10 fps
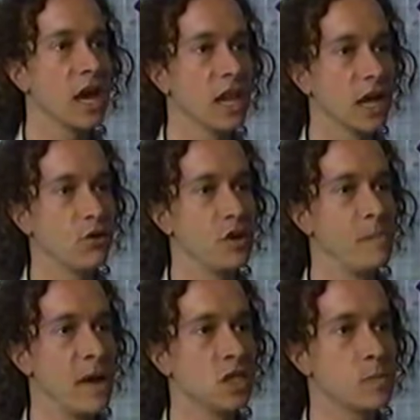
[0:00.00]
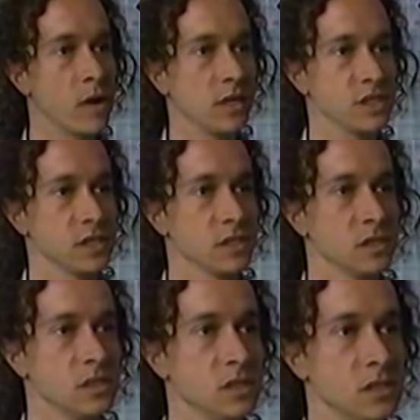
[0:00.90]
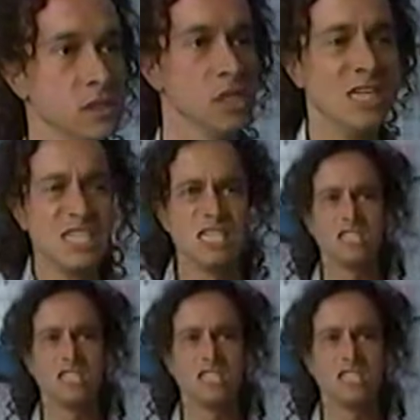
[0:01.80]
of like when you're bench pressing. Just no, just breathe